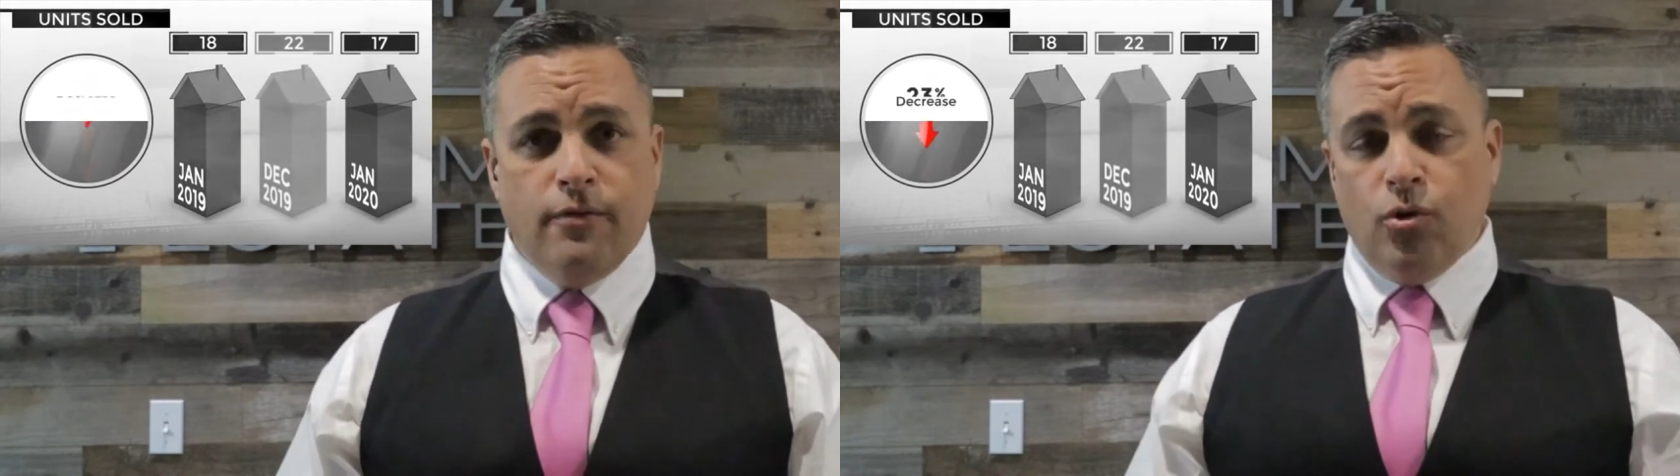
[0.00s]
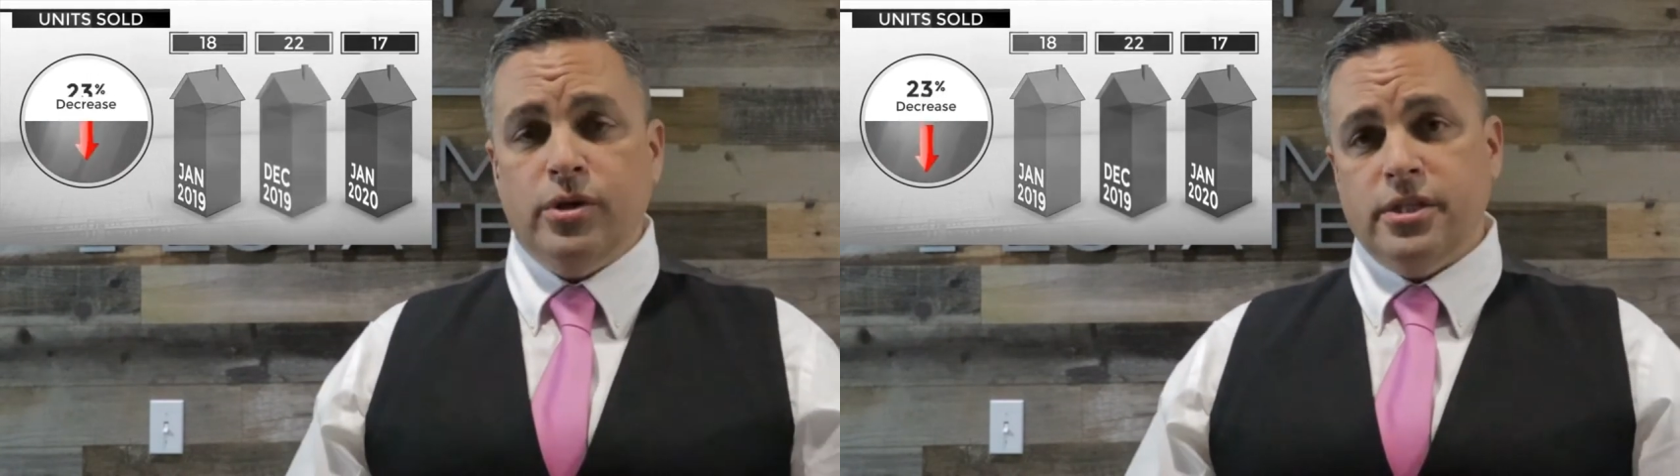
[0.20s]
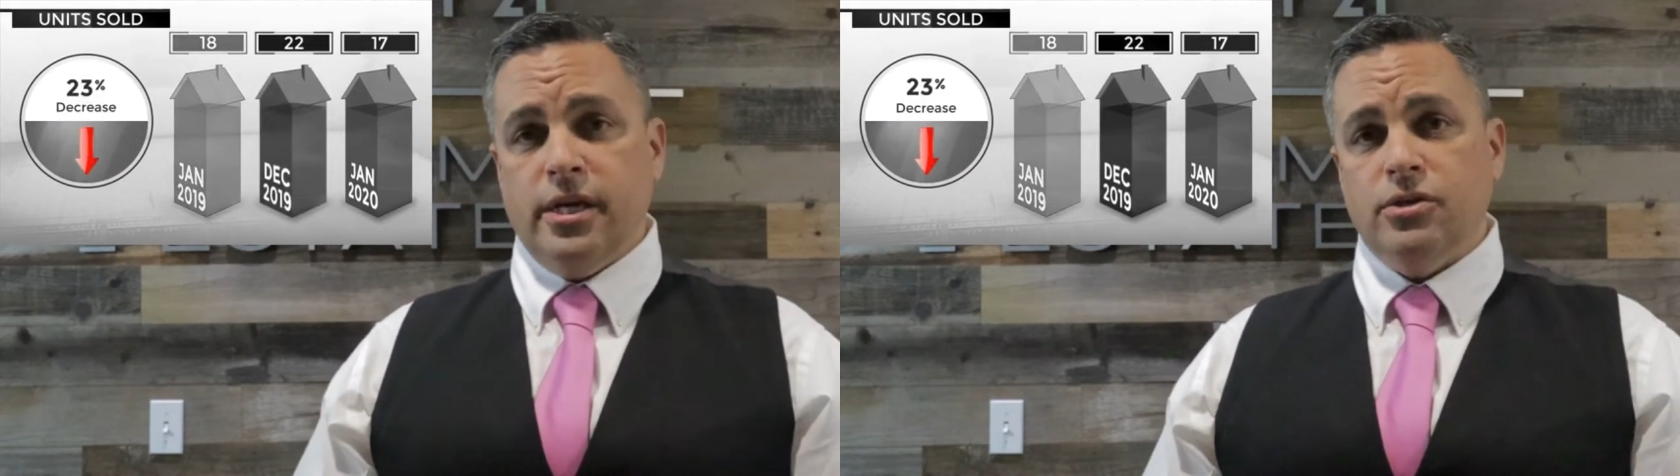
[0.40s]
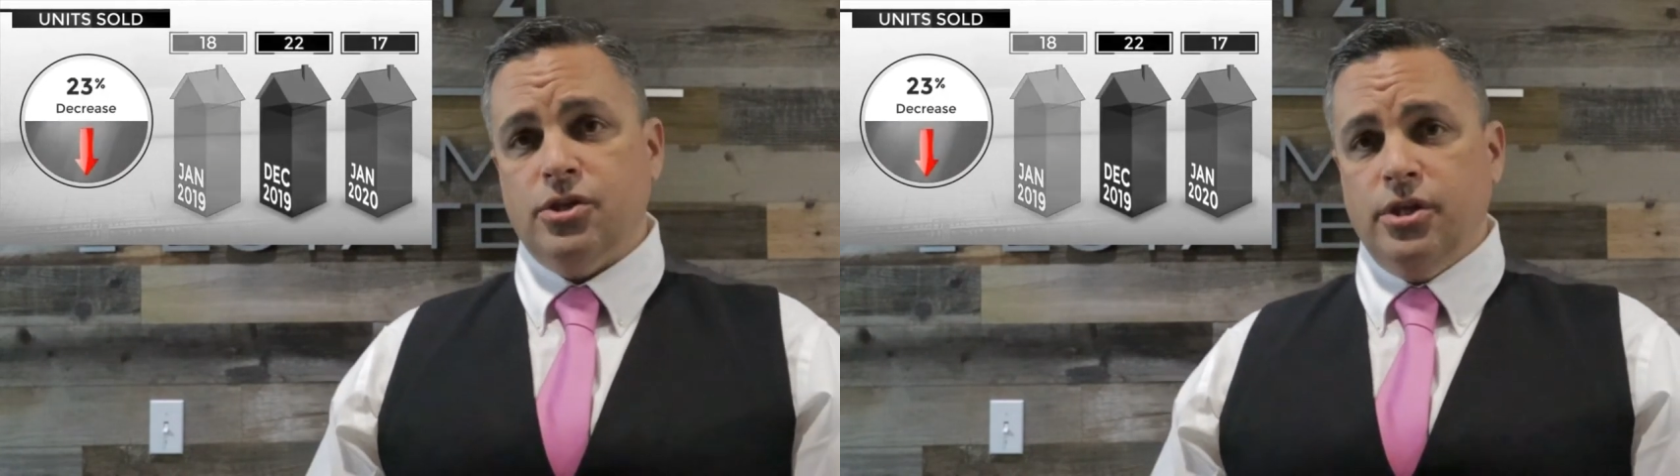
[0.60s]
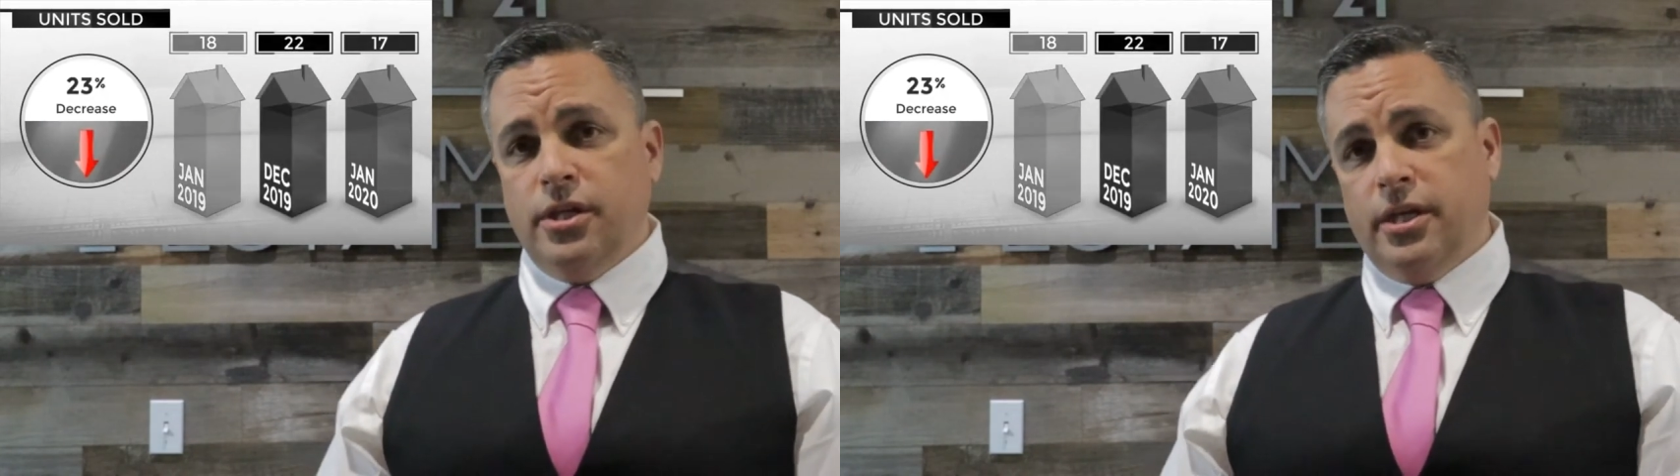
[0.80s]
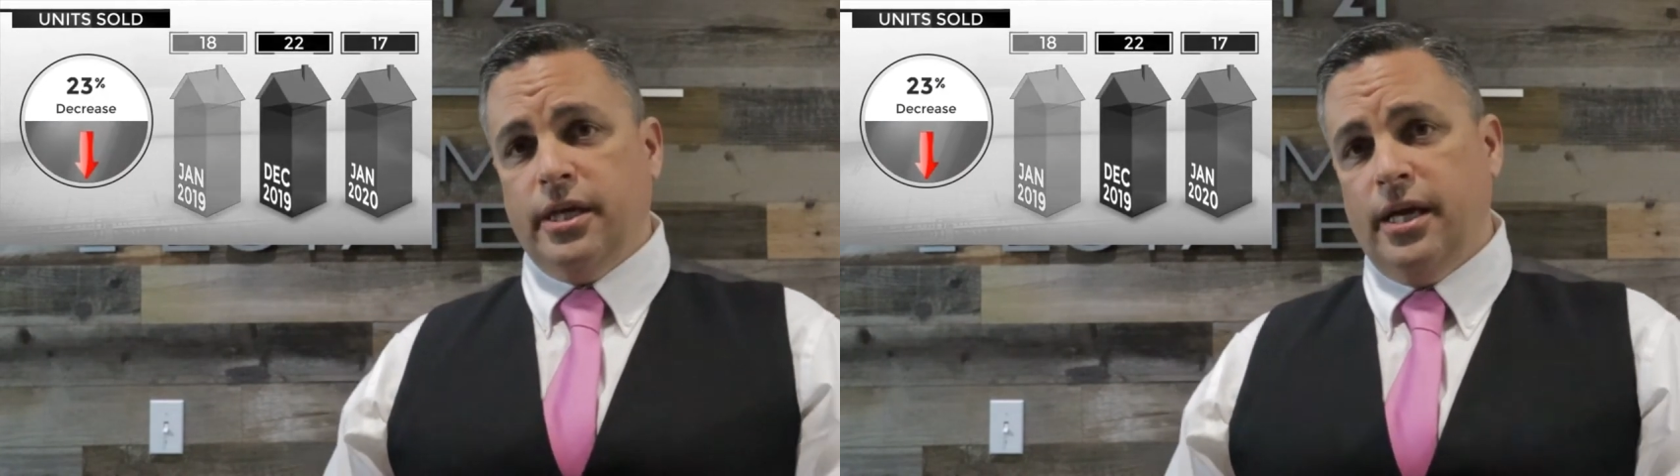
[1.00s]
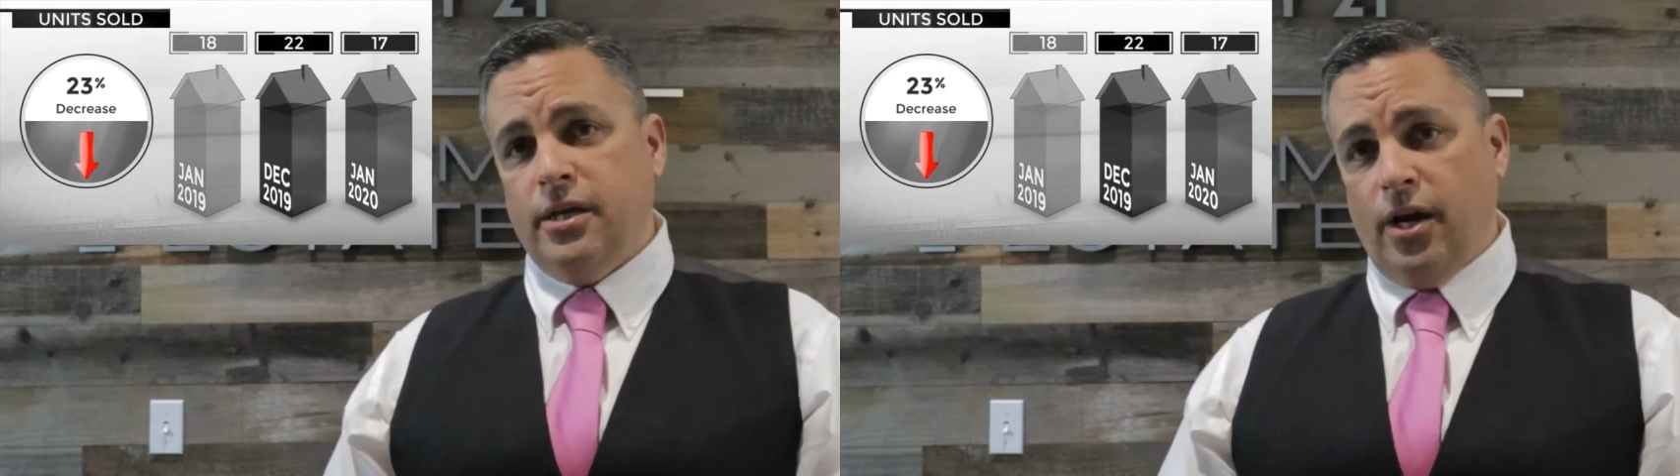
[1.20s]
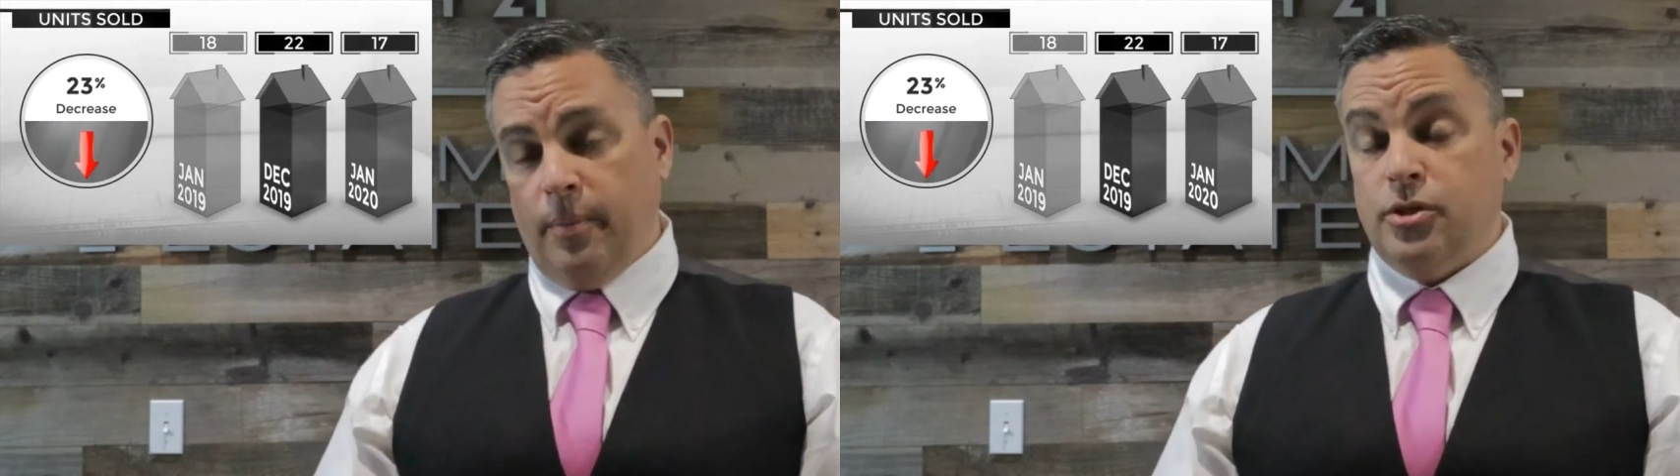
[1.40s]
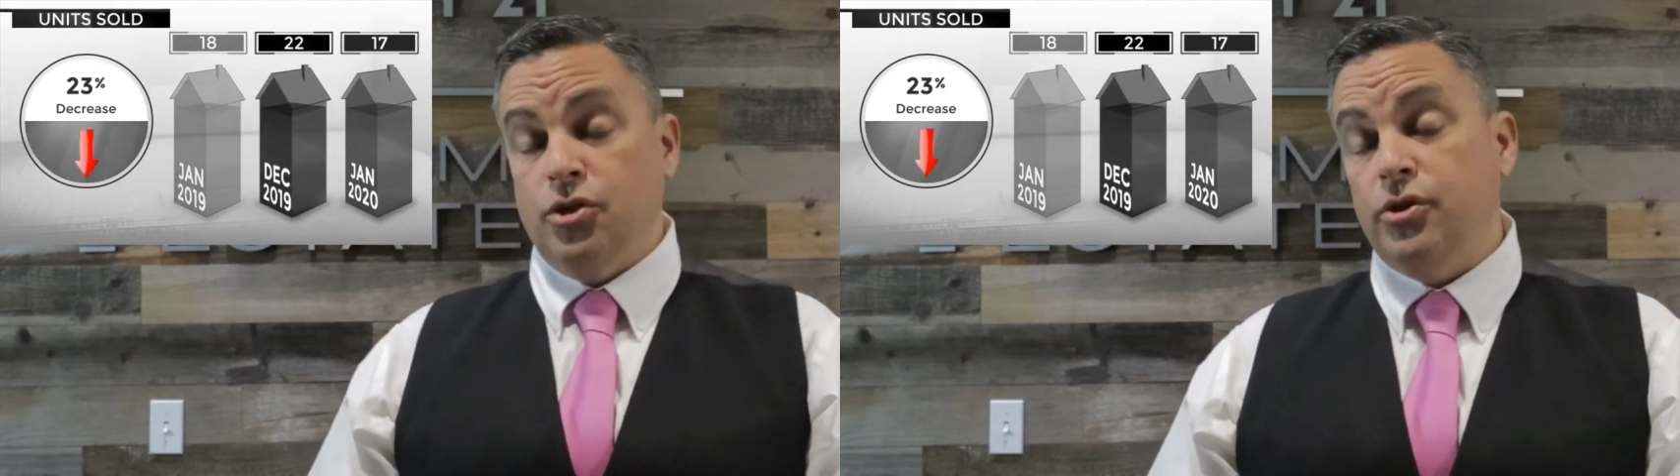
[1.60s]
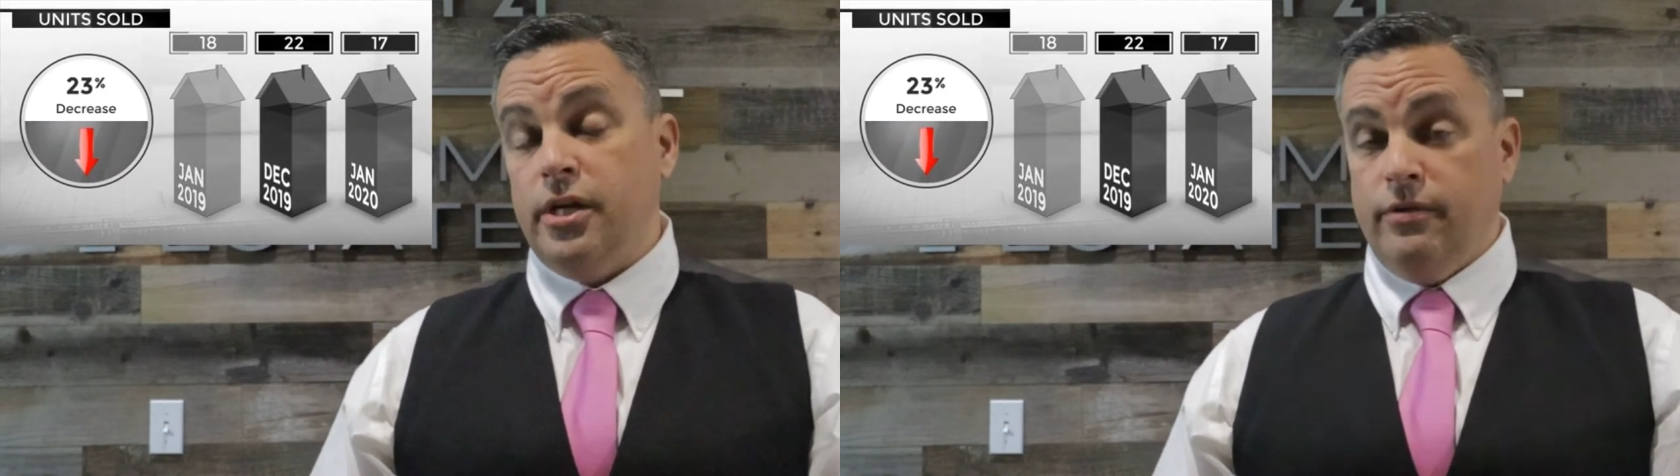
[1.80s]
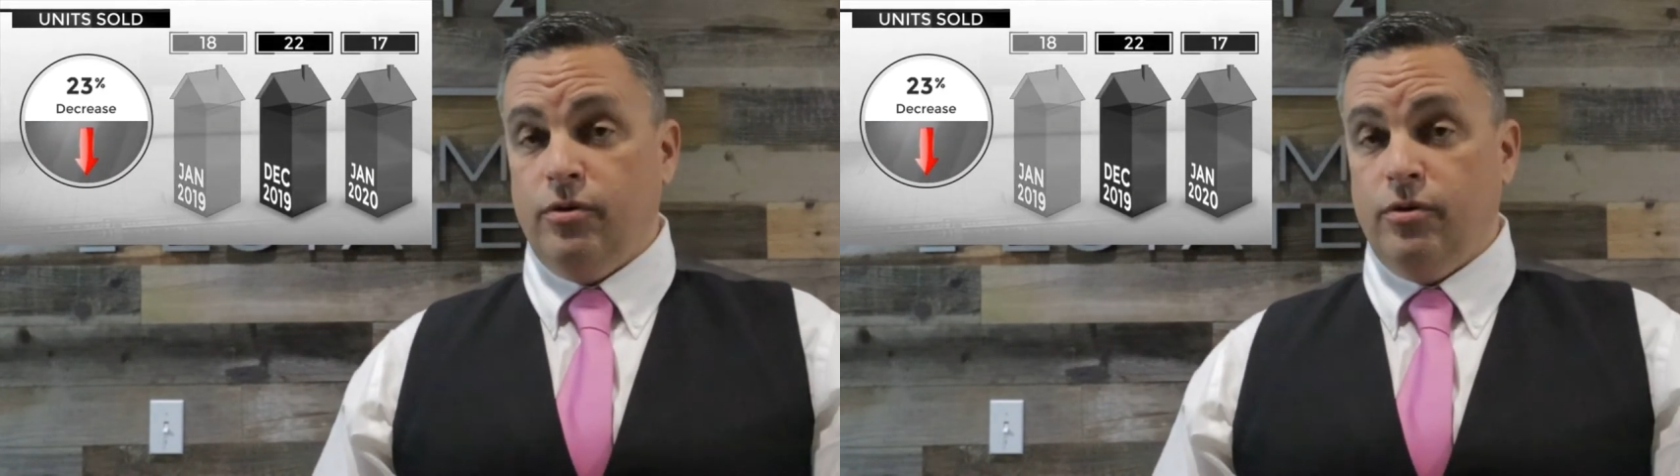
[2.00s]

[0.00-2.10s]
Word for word: Fewer sales could indicate an opportunity